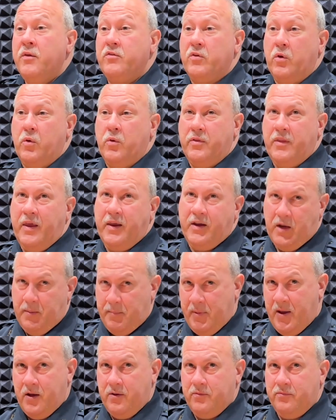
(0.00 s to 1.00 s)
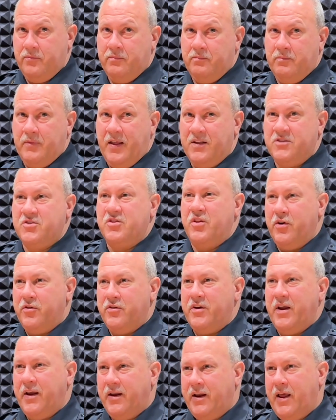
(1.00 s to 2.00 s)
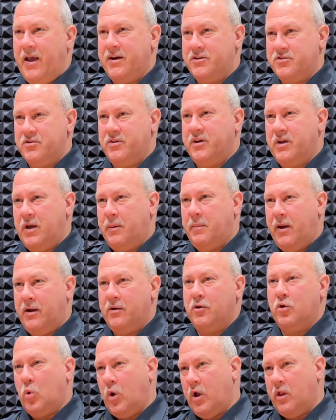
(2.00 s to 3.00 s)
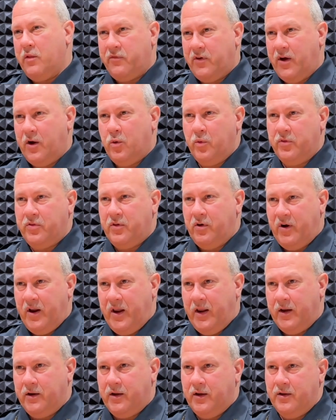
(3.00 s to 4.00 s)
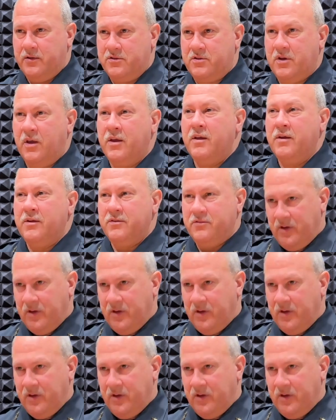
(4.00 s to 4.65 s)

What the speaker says: So when they come out, and that's their day to actually come out and qualify with their handguns to